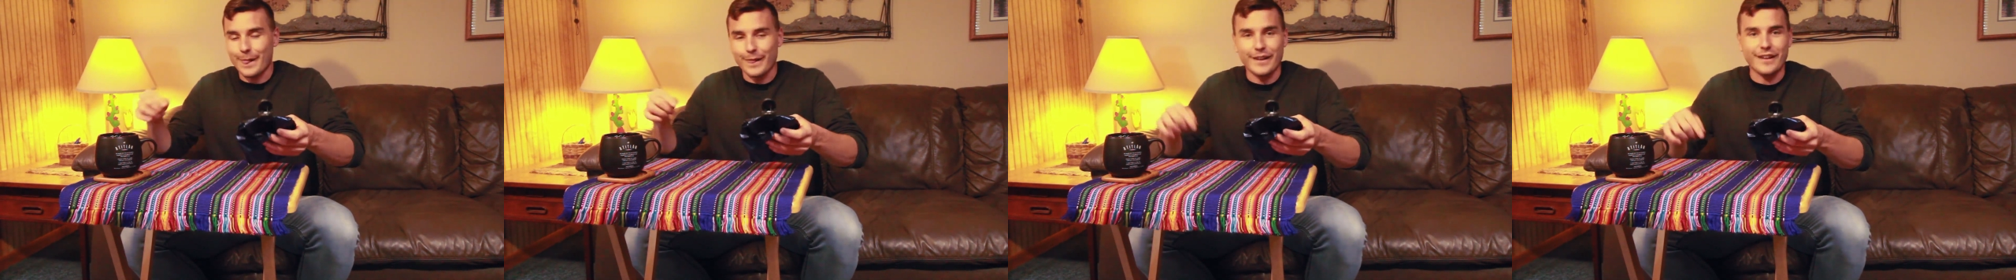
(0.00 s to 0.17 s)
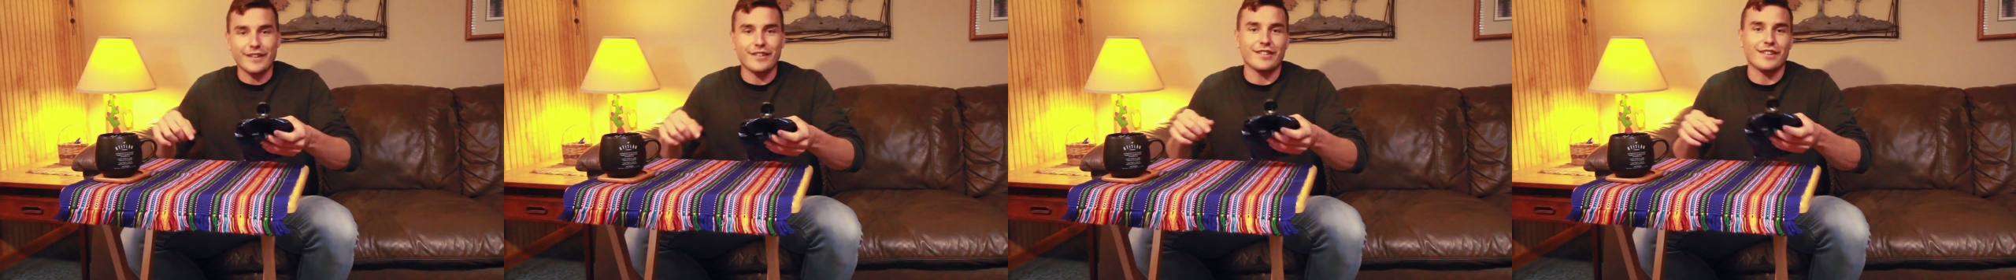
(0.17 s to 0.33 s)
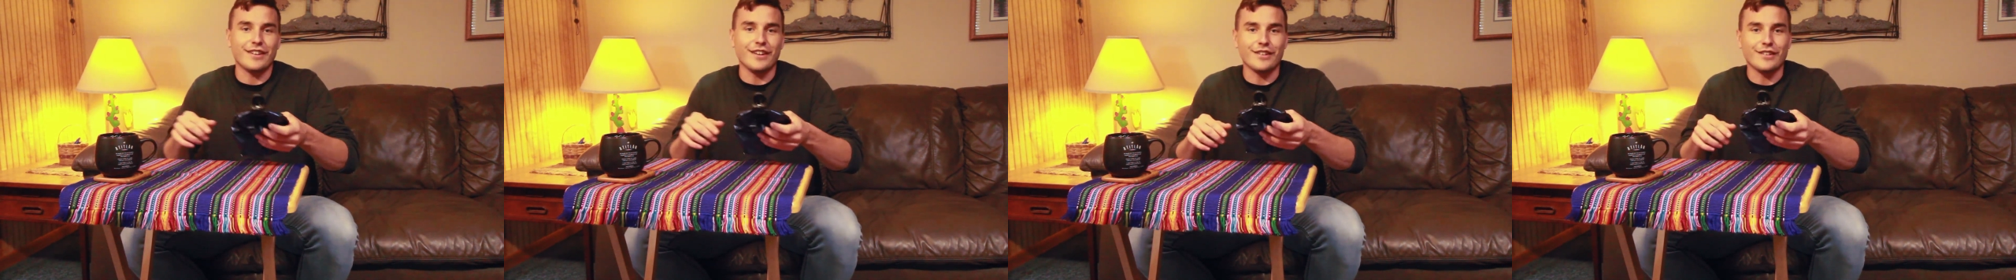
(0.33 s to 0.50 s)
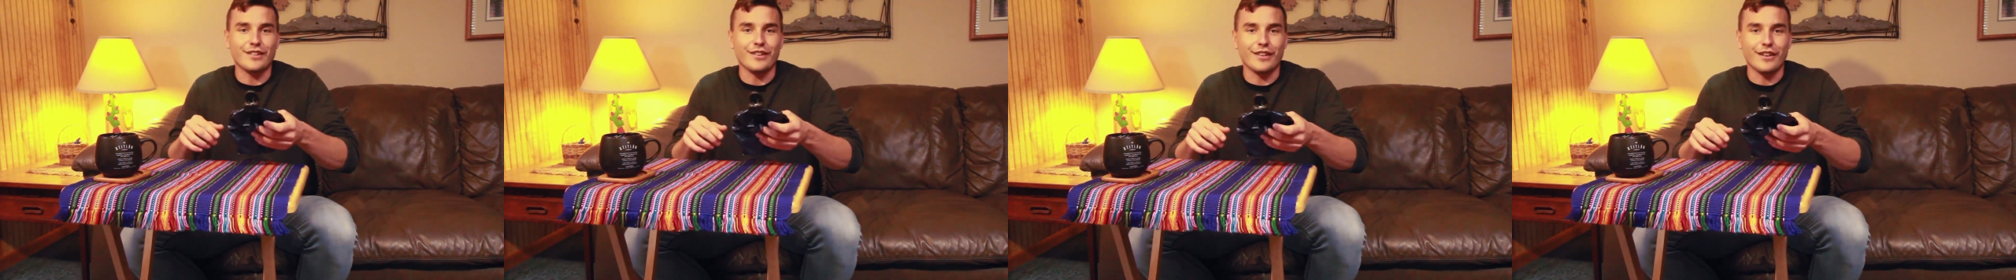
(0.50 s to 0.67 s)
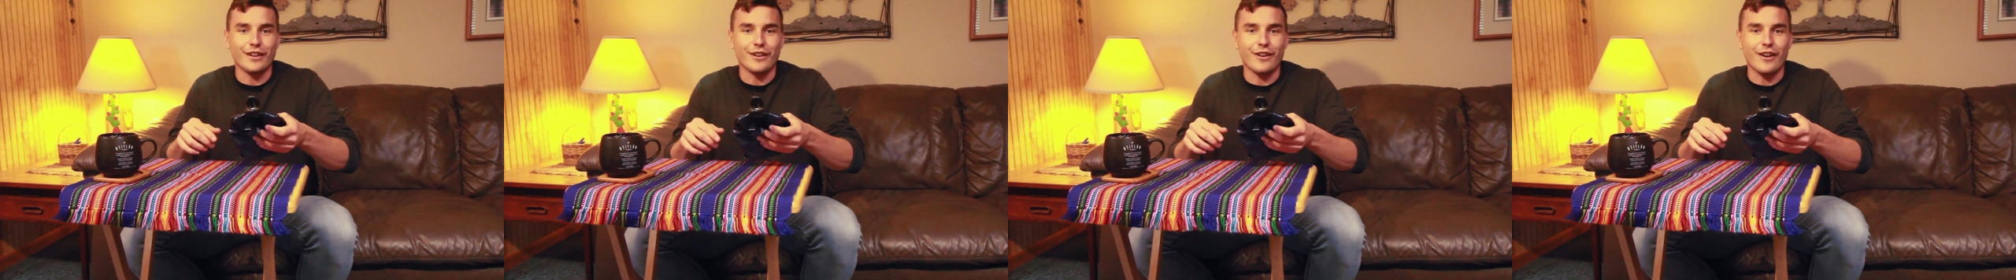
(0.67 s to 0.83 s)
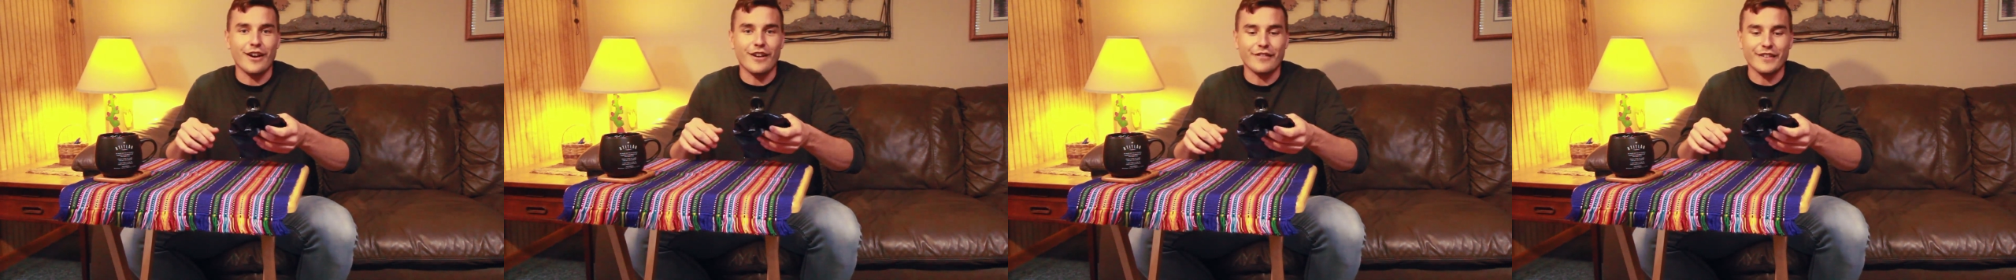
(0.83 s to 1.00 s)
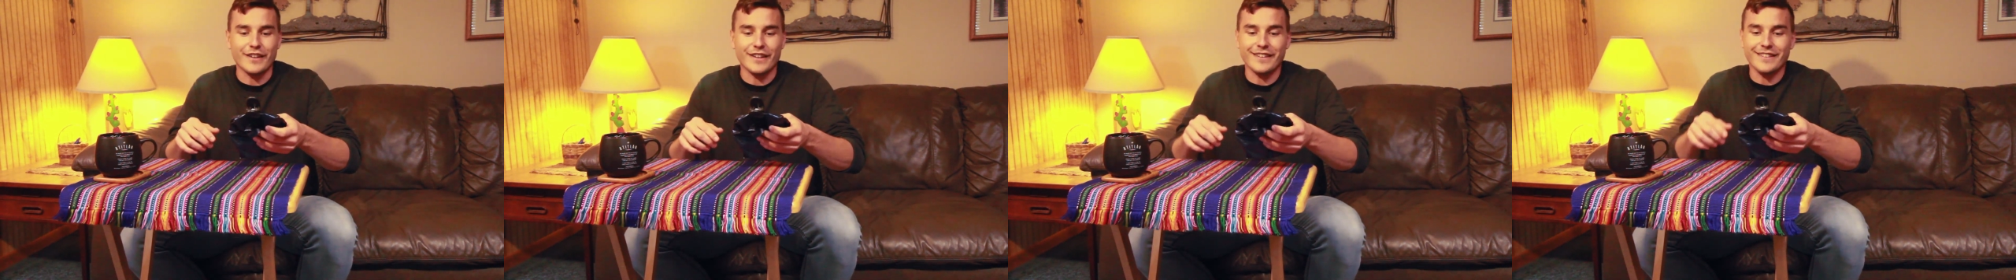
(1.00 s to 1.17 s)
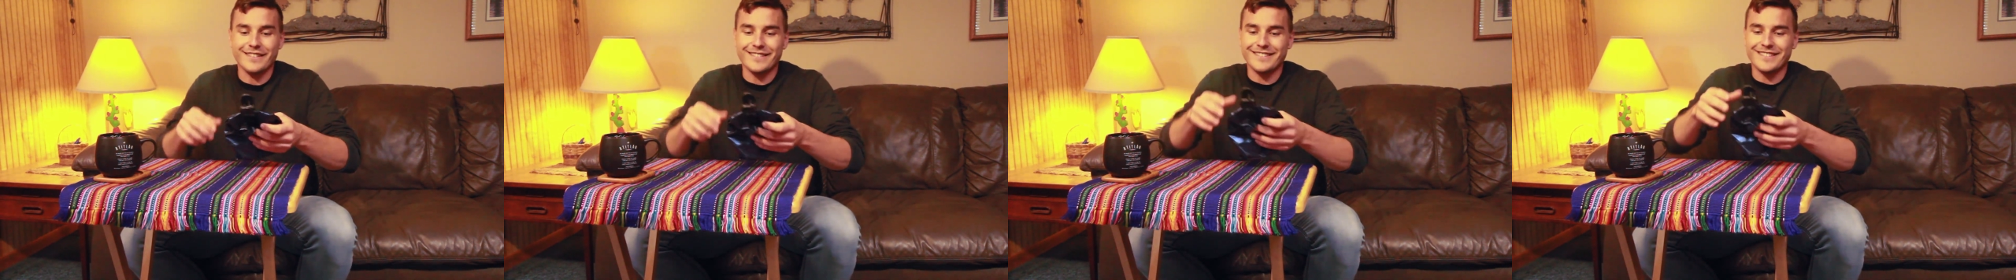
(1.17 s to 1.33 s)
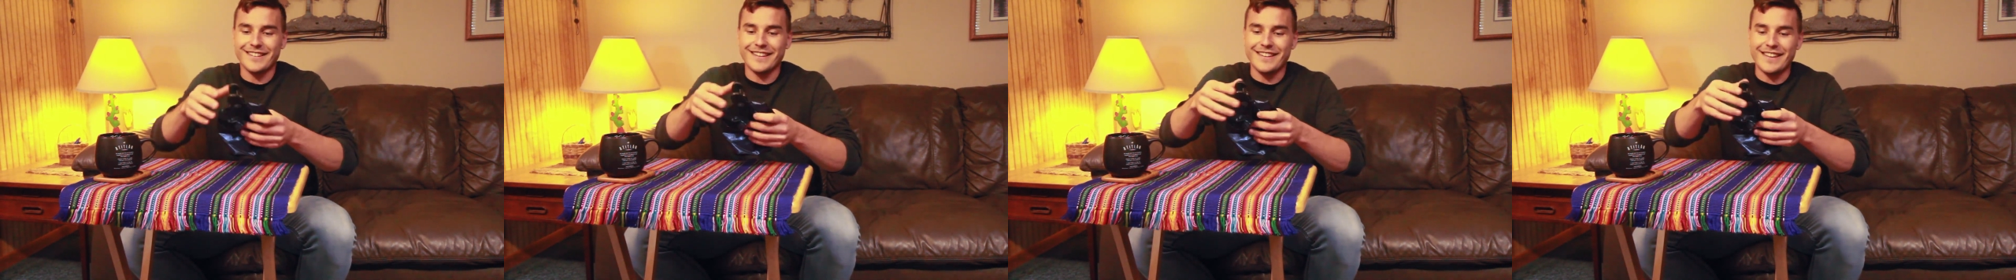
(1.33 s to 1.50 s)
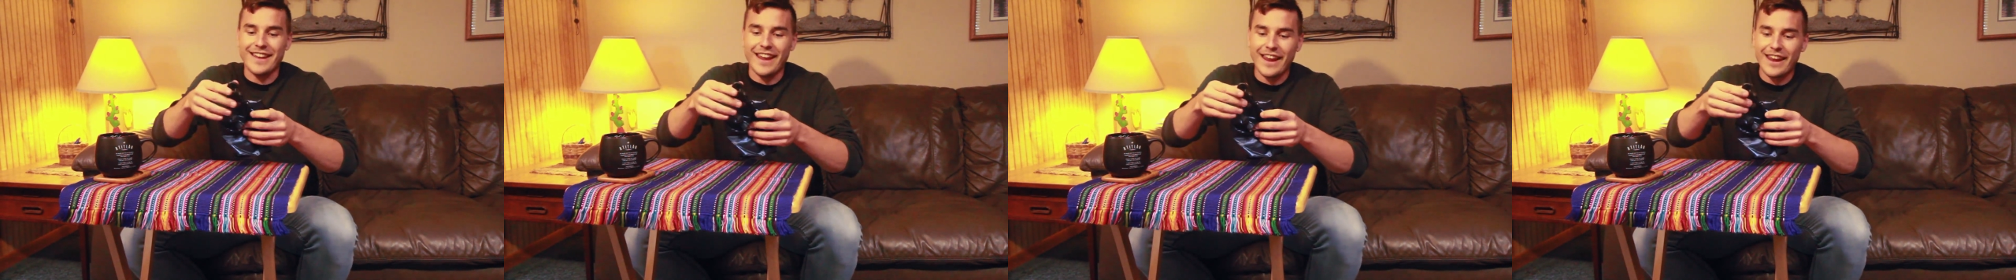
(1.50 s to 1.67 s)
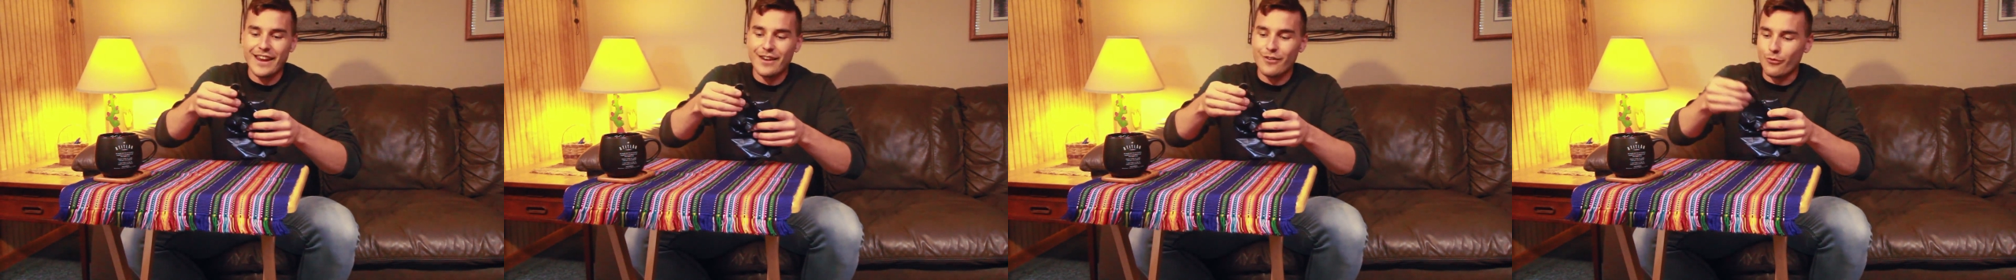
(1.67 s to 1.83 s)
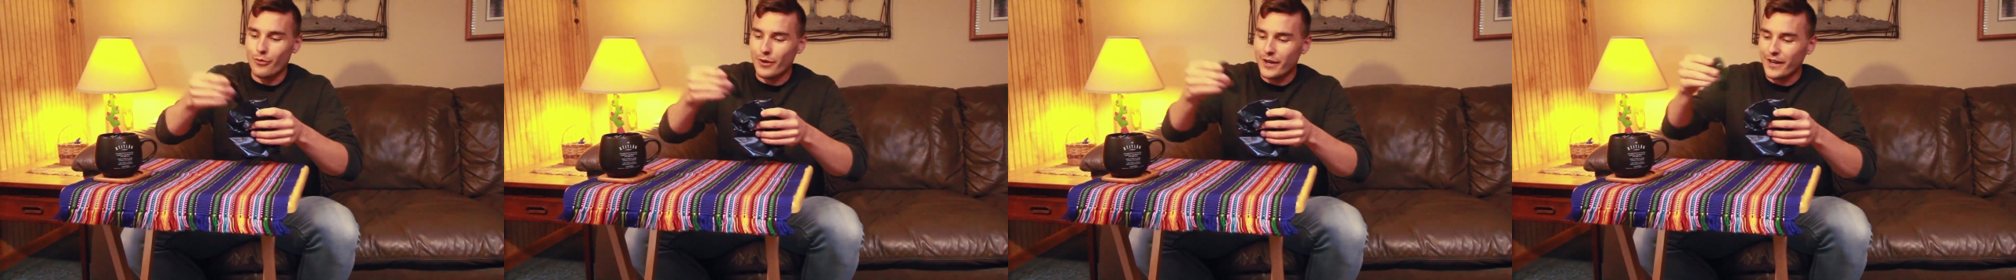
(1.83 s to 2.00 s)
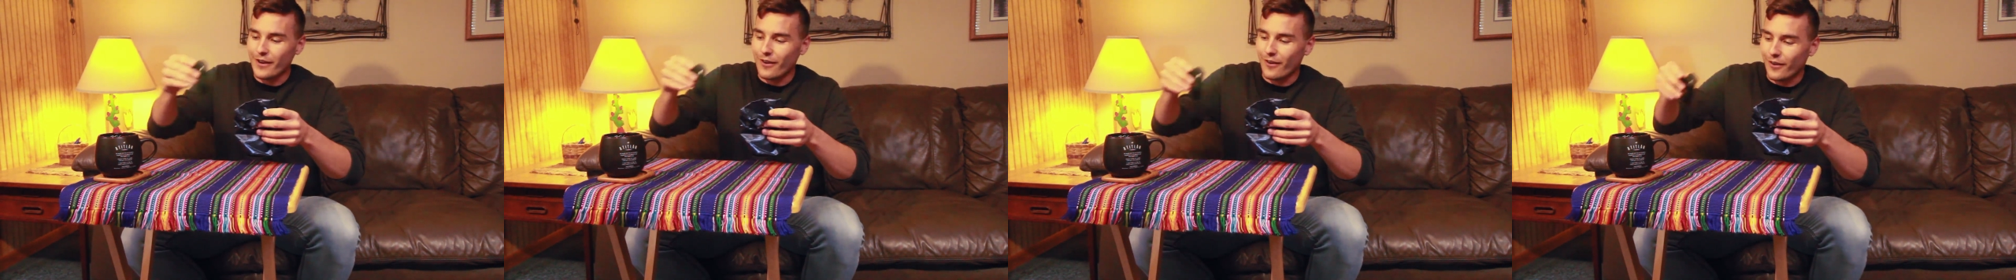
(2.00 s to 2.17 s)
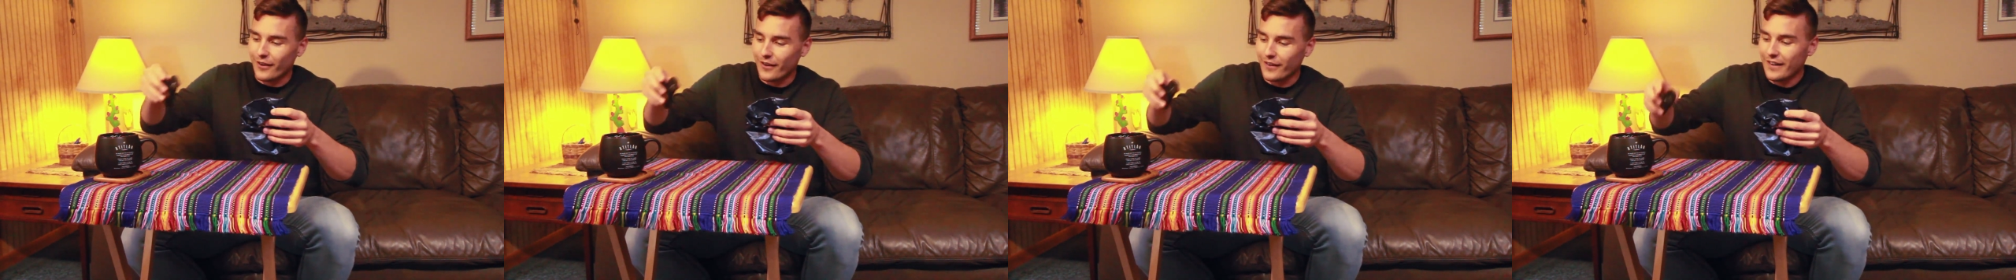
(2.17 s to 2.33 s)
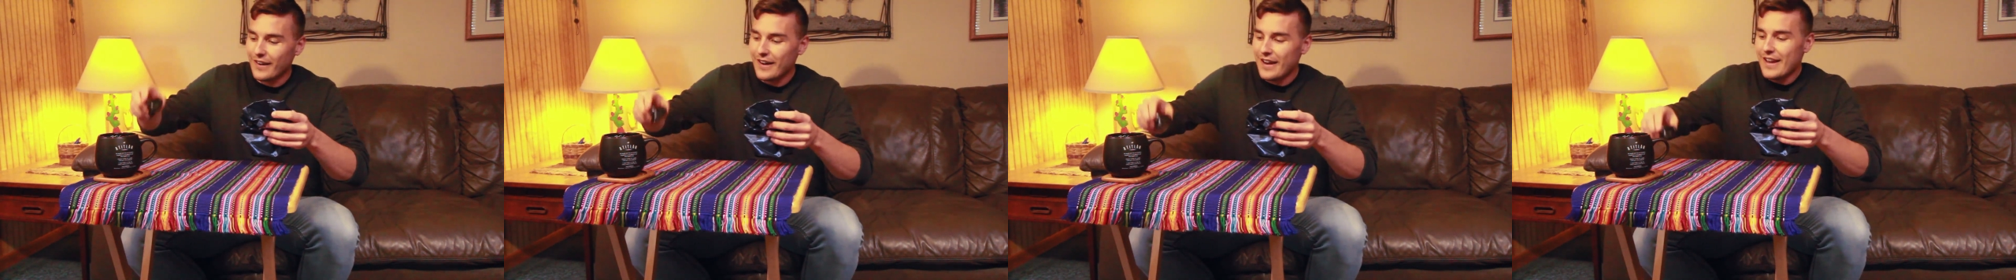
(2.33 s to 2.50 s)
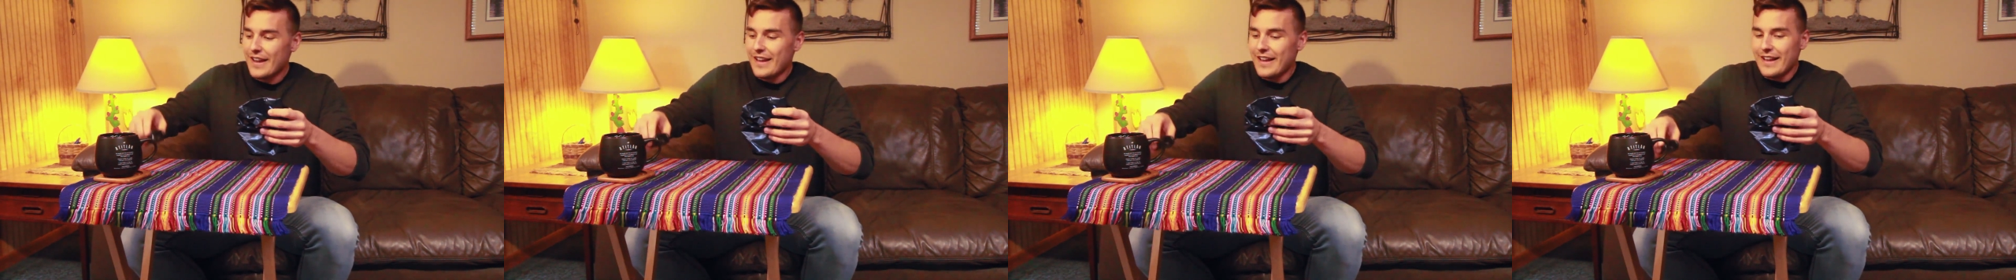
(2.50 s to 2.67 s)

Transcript: let's get to the coffee. Today we are